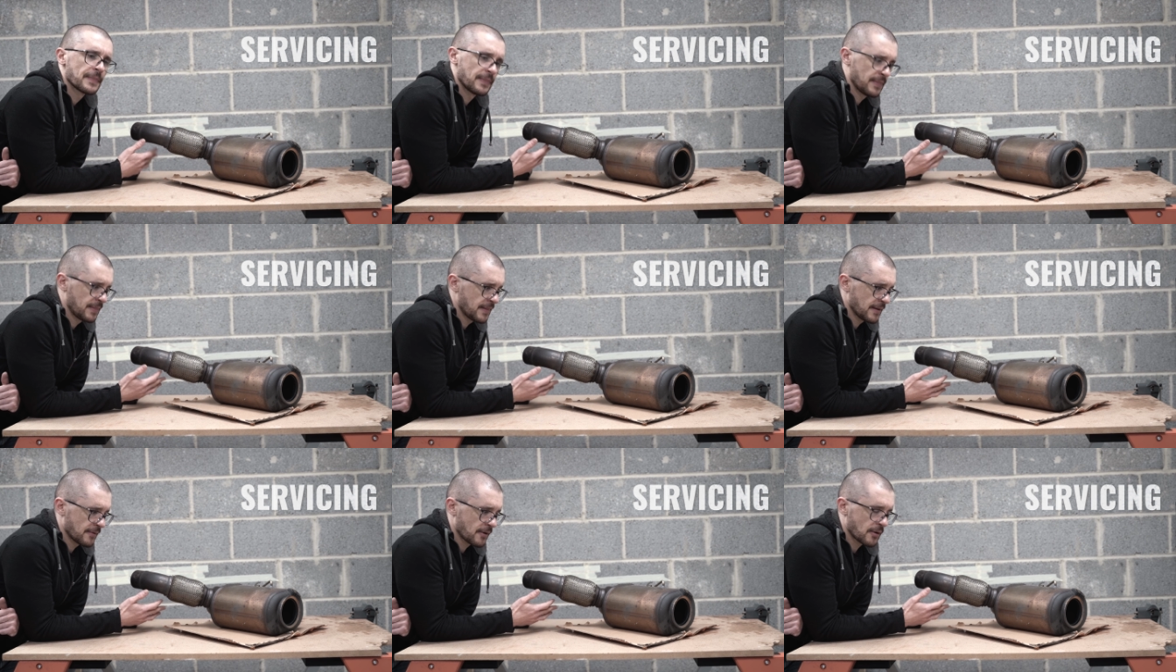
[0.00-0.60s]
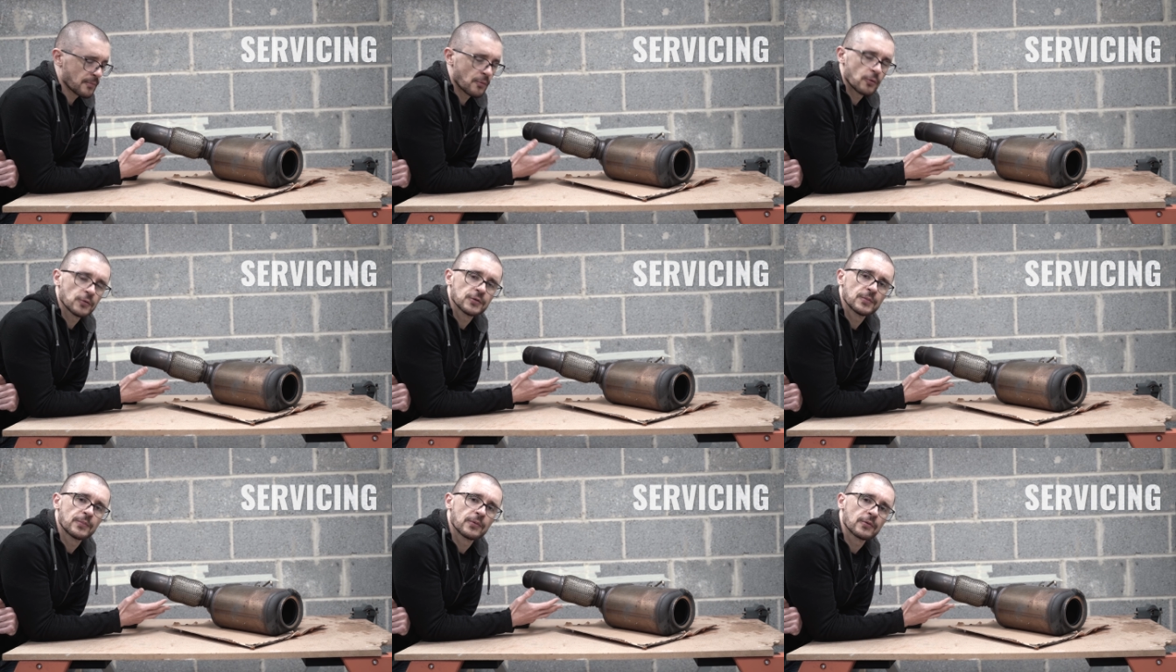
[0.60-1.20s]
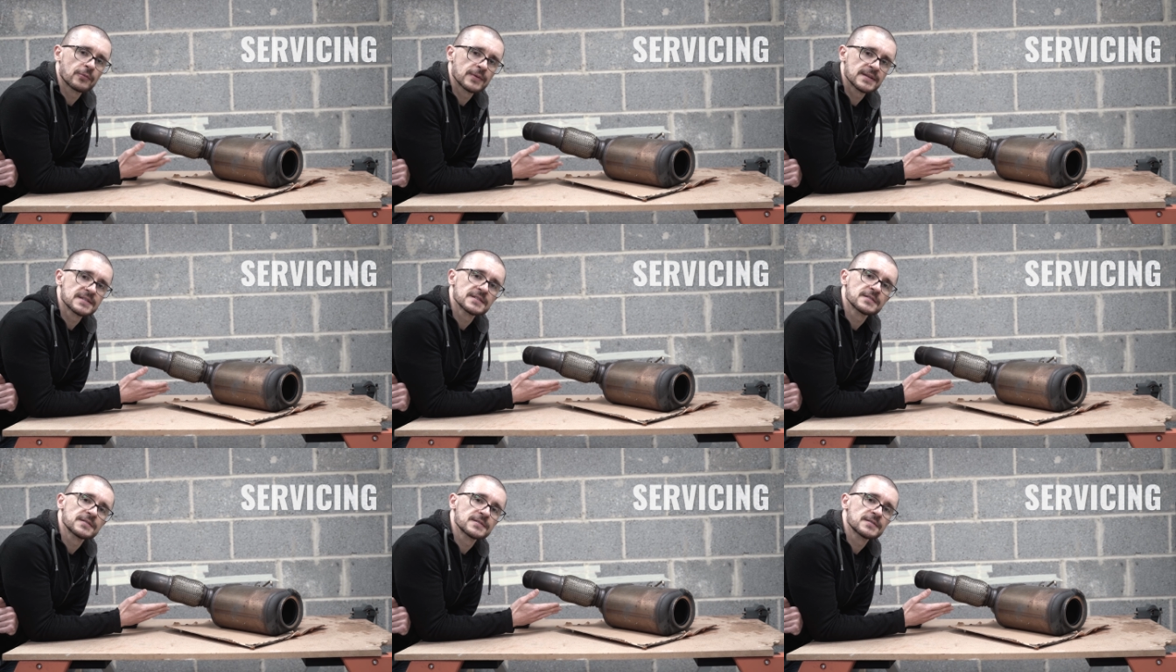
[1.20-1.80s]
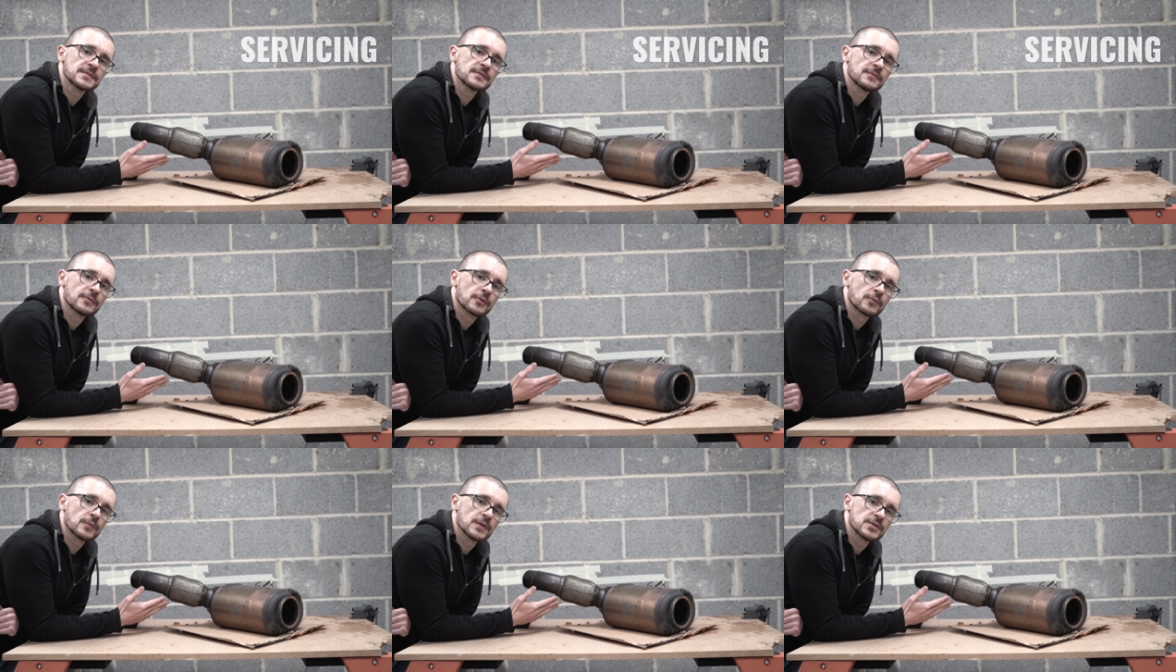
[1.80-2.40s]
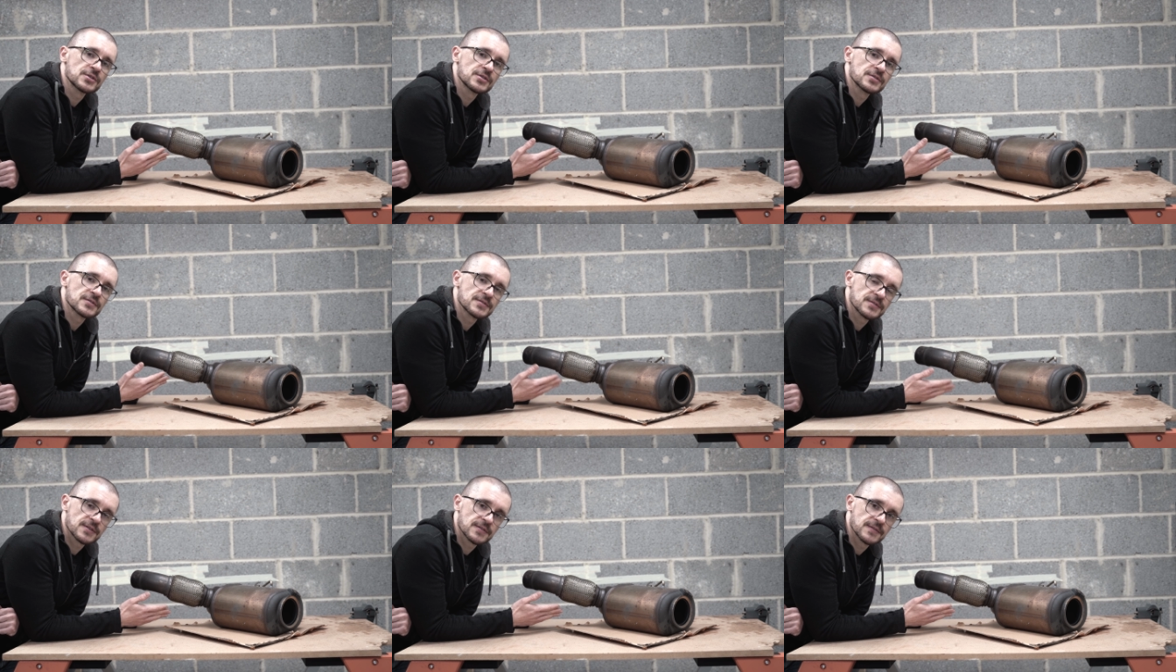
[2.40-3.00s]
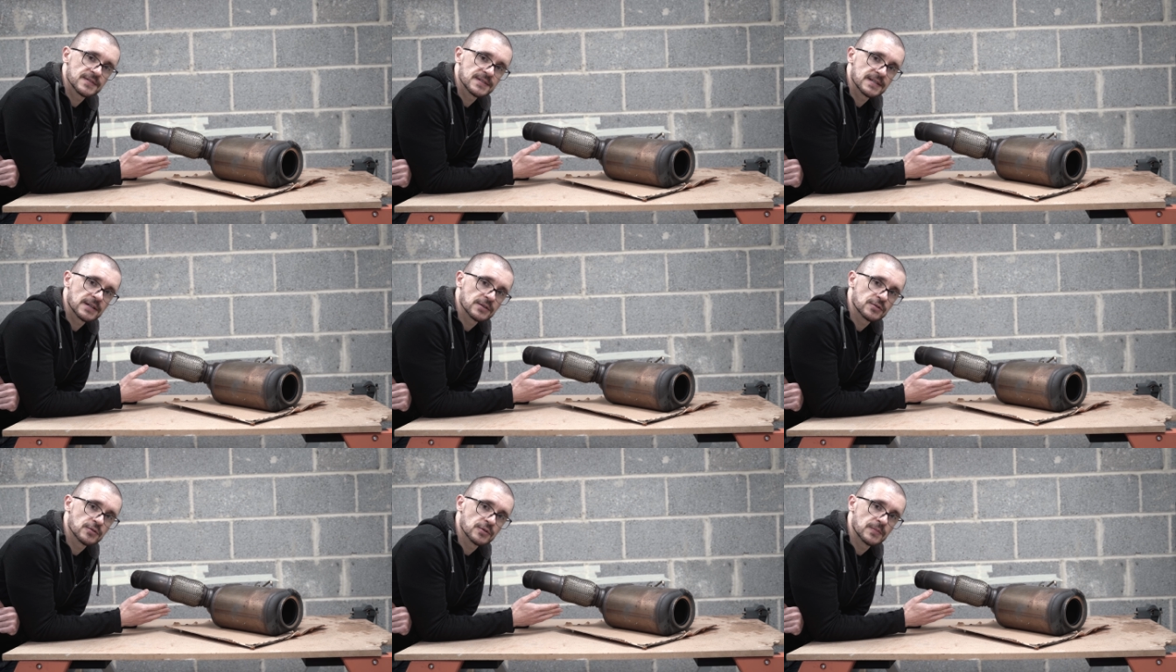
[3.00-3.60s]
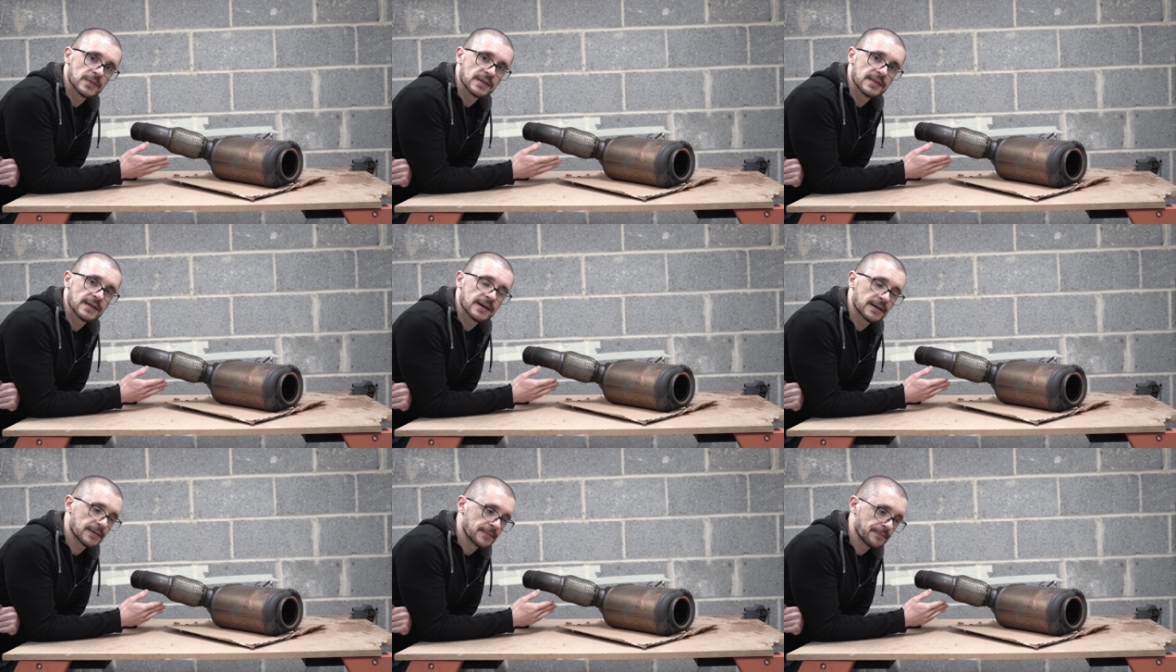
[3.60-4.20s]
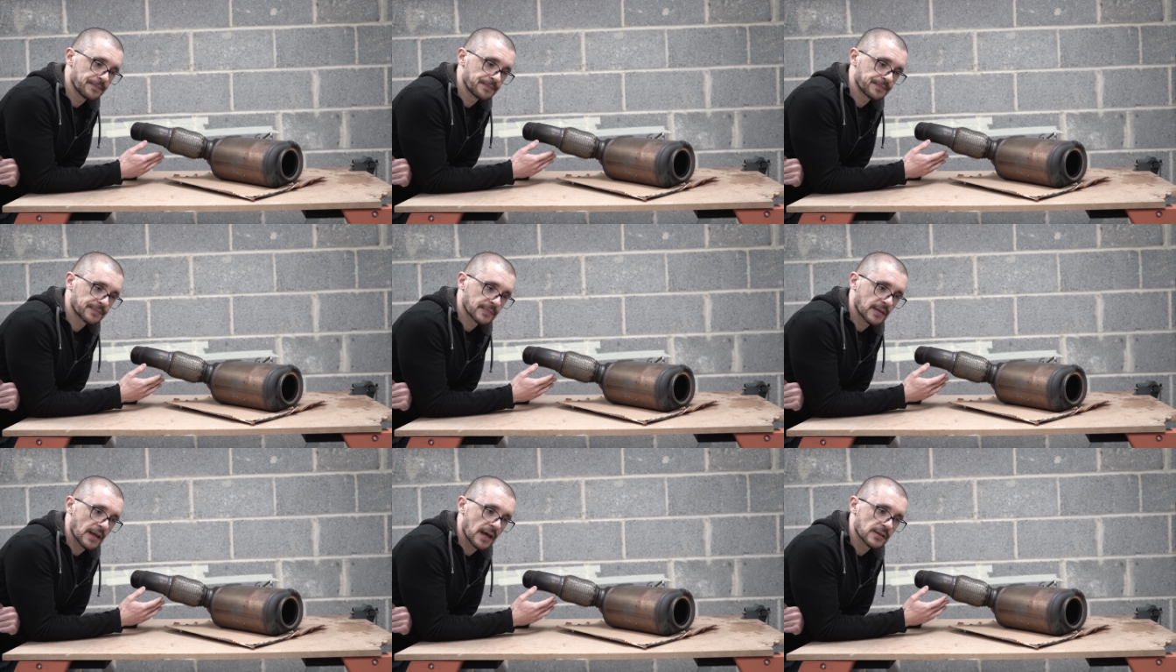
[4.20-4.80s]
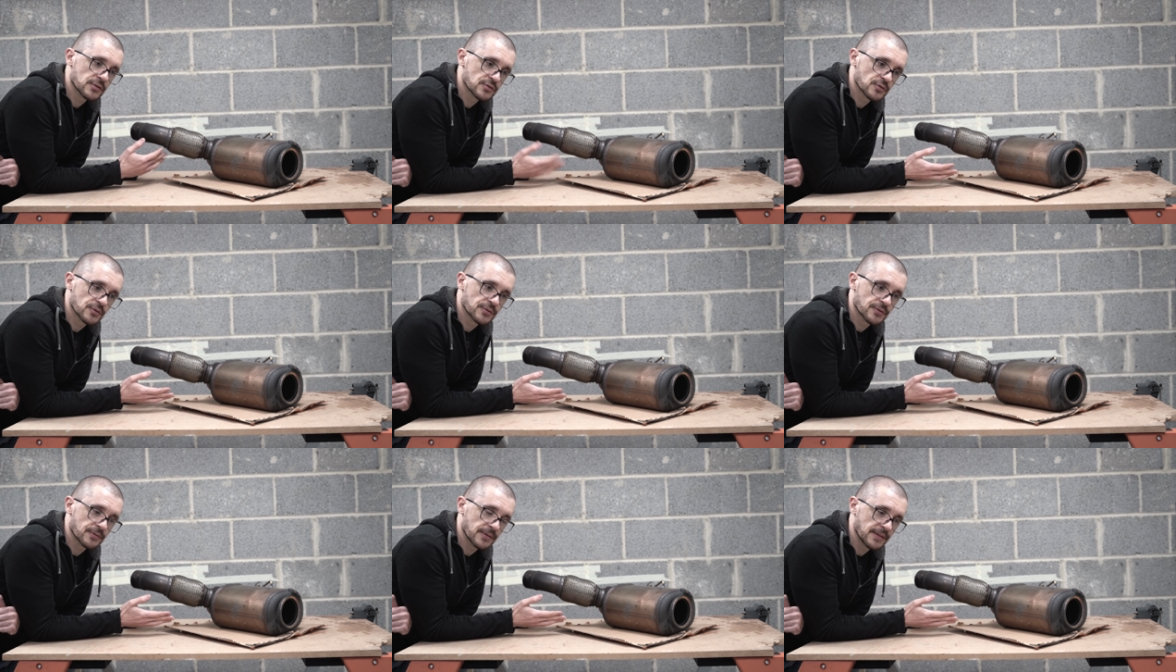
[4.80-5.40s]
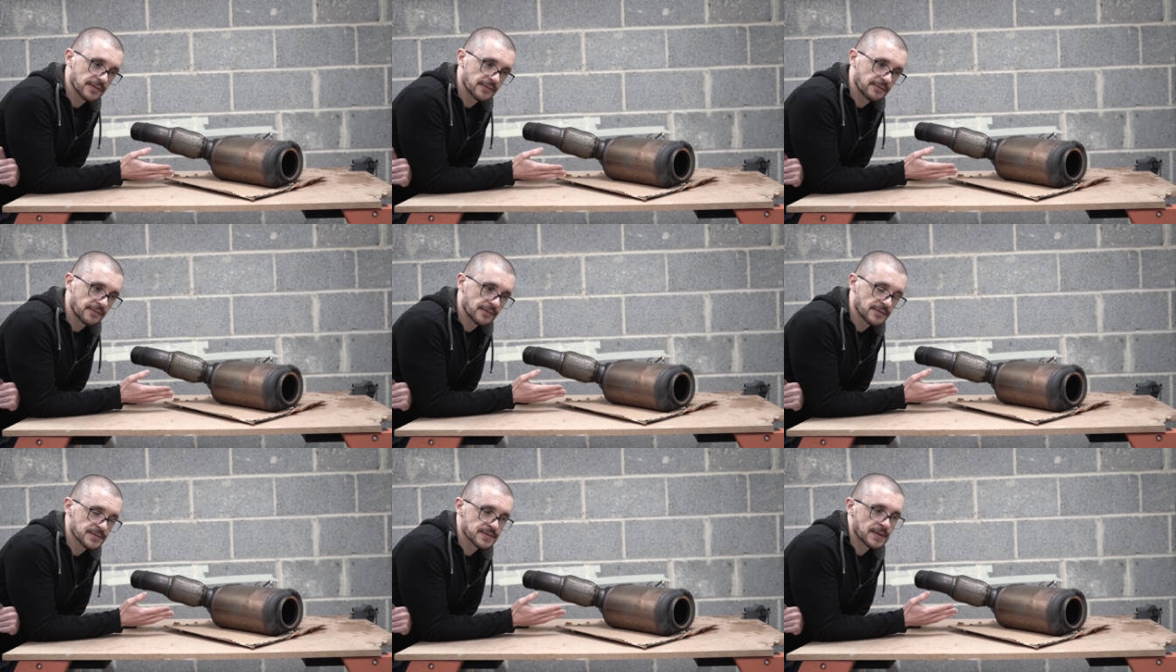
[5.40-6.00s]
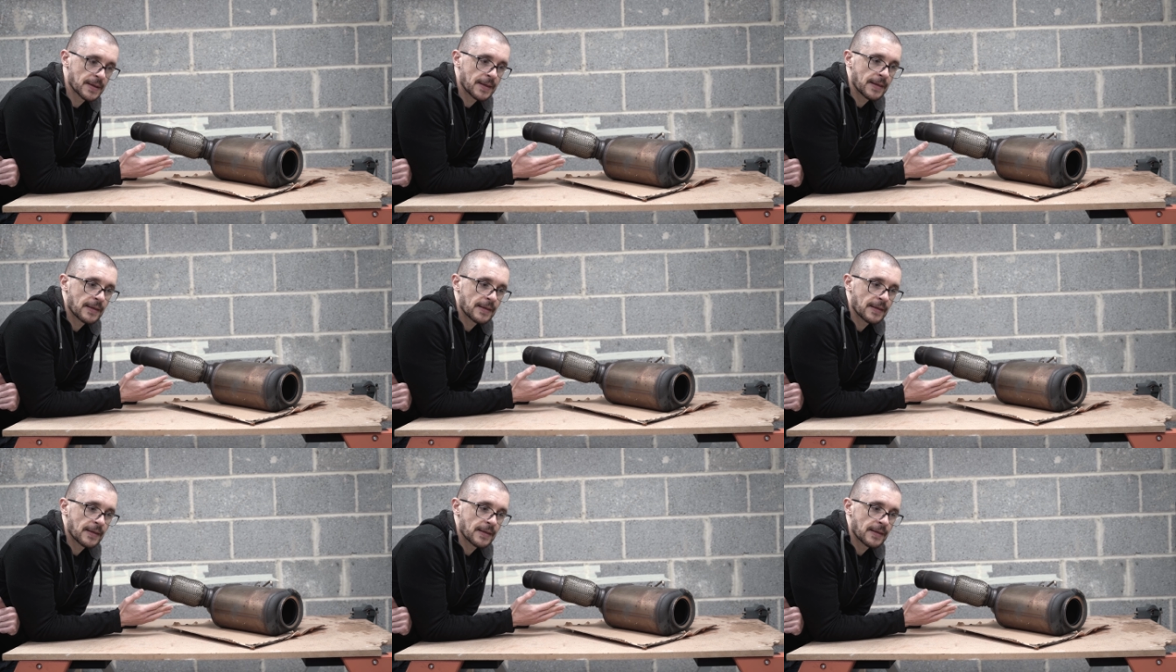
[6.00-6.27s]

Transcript: There are multiple reasons for which servicing should be done at shorter intervals.